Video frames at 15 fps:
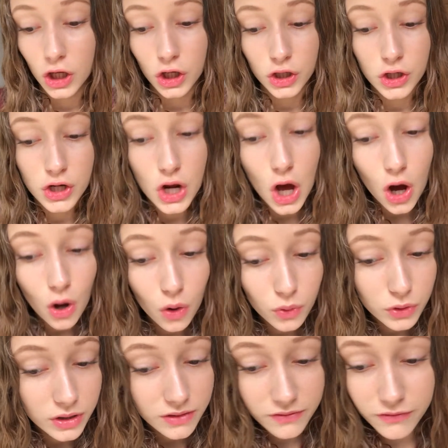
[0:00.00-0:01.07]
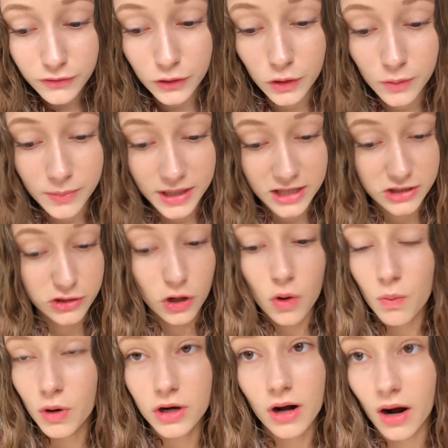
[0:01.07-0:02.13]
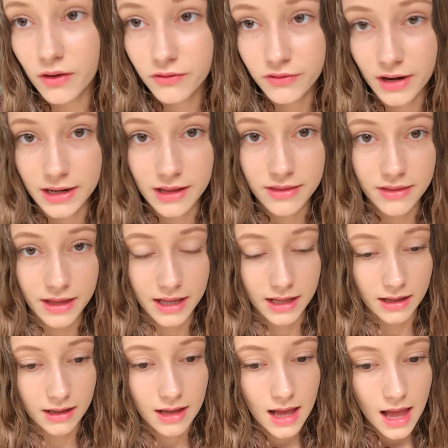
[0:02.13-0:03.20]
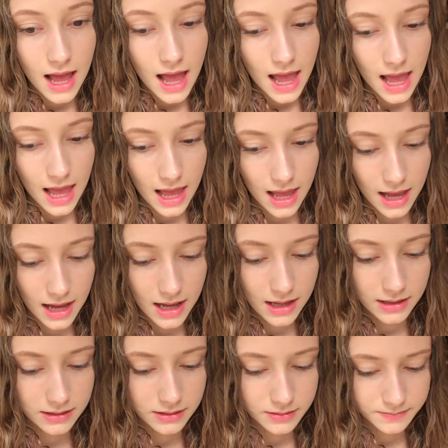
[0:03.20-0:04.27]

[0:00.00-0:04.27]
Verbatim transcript: no good fruit because you don't work hard for anything, and